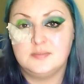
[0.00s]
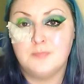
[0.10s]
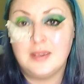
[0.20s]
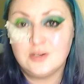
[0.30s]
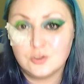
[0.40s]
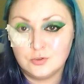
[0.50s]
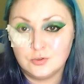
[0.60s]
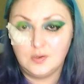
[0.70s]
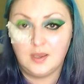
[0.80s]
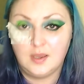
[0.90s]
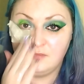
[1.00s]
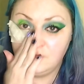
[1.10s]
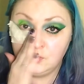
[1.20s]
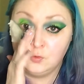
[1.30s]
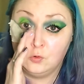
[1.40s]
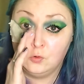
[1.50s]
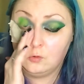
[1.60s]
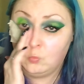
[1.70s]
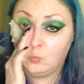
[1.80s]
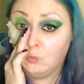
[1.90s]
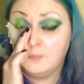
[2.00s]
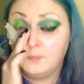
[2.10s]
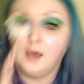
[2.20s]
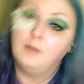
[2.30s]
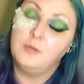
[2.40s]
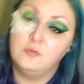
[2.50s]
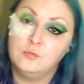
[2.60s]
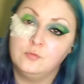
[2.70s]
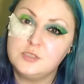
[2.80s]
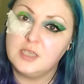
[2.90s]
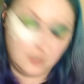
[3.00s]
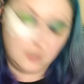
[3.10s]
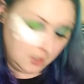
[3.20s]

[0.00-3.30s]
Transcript: make sure you have your warm cup of water